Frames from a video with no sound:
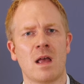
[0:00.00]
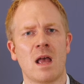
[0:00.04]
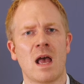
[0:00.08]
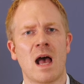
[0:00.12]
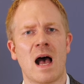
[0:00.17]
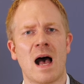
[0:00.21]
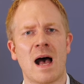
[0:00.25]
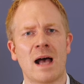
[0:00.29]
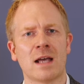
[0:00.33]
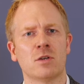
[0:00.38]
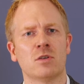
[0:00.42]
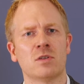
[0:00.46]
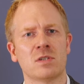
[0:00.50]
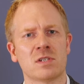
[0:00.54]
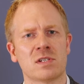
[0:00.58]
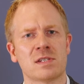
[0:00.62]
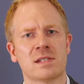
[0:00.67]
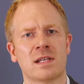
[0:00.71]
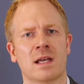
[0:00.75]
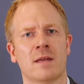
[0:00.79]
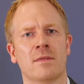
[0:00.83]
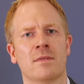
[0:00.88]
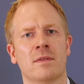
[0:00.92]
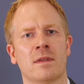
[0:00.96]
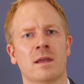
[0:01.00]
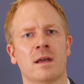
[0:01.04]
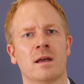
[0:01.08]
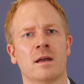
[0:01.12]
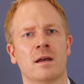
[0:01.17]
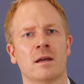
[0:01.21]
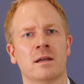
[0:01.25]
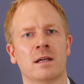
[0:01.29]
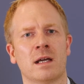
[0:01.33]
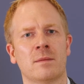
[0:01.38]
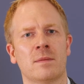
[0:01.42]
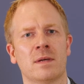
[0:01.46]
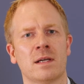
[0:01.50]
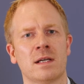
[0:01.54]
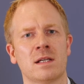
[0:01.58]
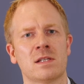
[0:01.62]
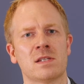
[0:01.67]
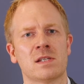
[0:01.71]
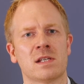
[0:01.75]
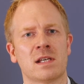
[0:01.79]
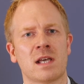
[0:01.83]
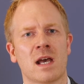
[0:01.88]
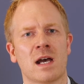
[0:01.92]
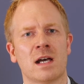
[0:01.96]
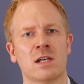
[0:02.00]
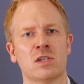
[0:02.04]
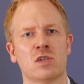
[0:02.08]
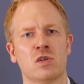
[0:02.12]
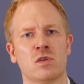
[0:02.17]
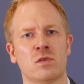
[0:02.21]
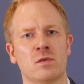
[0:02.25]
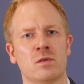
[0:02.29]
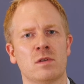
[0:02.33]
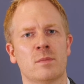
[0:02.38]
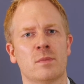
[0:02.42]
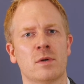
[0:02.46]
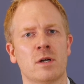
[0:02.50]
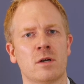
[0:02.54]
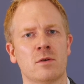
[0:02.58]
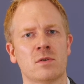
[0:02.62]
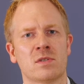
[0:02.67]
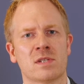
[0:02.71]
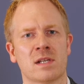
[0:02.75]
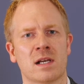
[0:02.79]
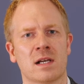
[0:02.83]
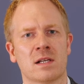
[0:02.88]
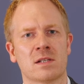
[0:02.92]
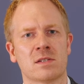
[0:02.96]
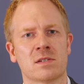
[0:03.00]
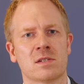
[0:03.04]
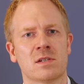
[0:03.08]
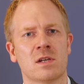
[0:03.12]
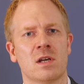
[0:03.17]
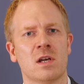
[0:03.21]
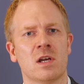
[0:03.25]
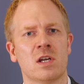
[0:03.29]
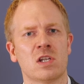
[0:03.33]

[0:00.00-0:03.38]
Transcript: I understand that, and I'm here to guide you through the process